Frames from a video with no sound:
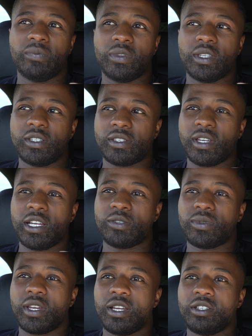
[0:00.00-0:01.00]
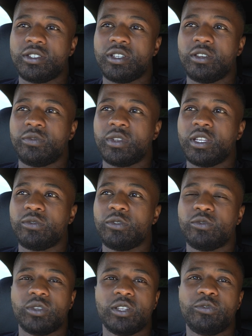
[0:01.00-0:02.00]
these days with the
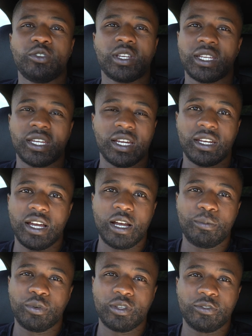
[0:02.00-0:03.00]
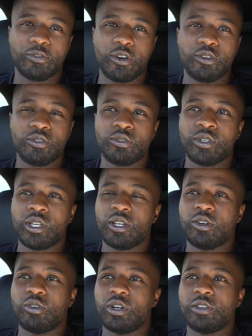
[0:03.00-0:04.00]
HGV, if you can get an app on the phone,
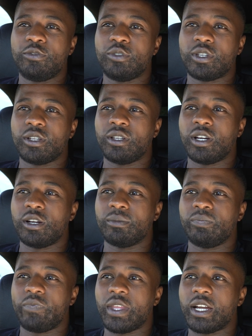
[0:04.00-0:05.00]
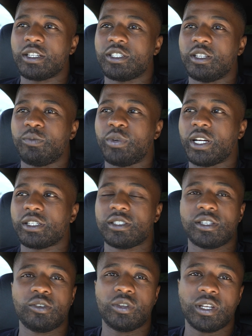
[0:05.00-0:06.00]
or if you can actually
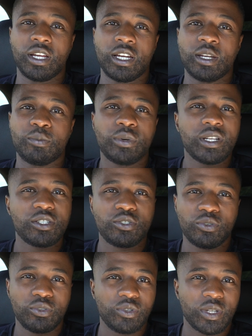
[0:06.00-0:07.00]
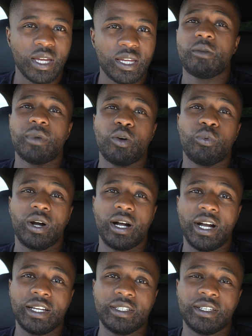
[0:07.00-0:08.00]
practice it online. I'm pretty sure you can. But what
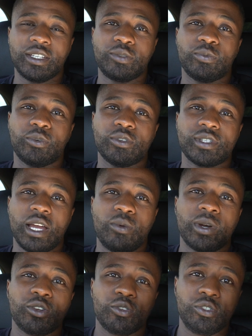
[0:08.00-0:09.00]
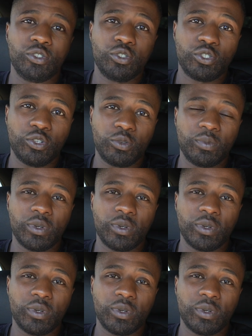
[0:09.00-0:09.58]
I did was I went on YouTube